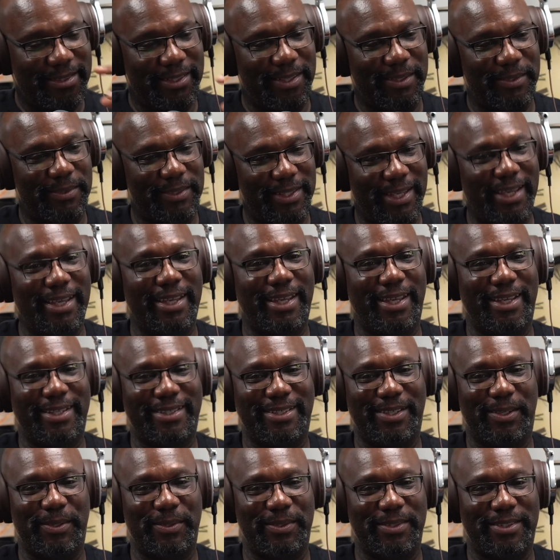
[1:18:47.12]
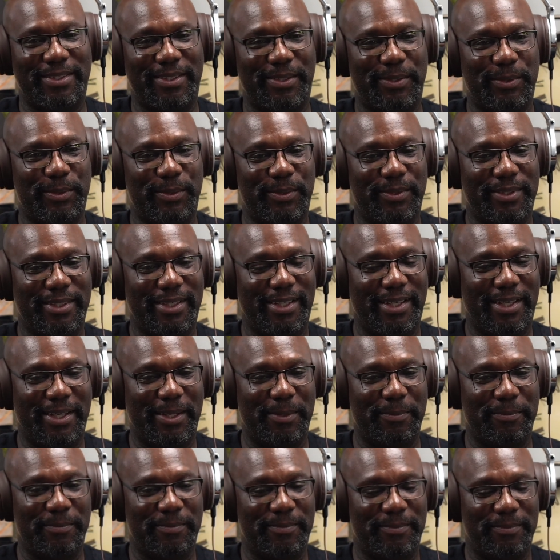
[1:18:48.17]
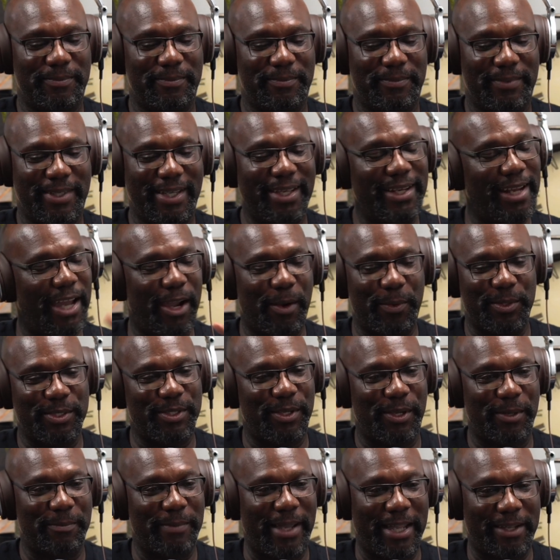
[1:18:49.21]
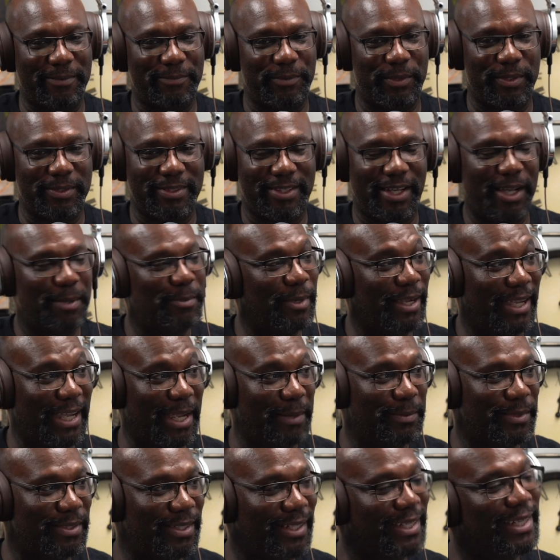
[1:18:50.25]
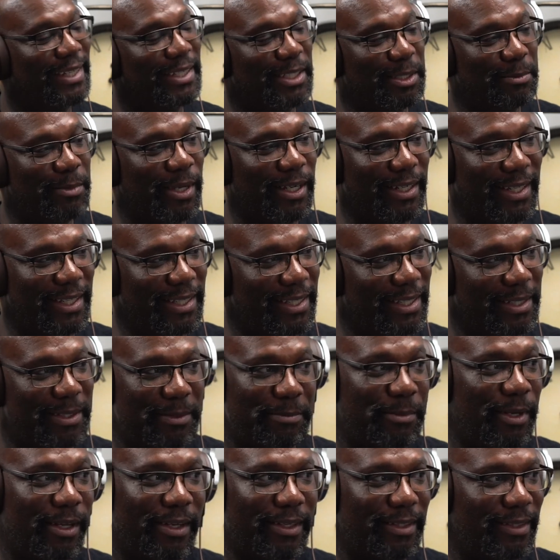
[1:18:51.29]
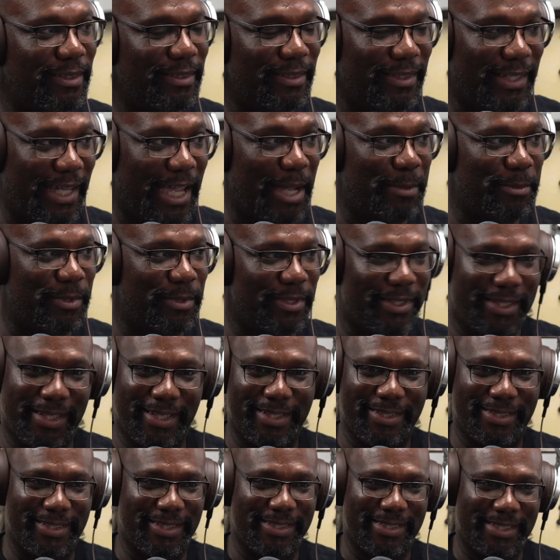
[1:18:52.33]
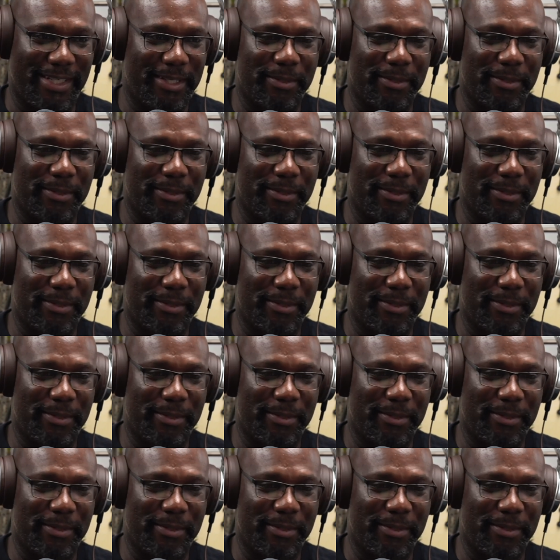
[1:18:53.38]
So yeah. So he and I was going back and forth and talking about cameras. Like he just bought cameras, lenses,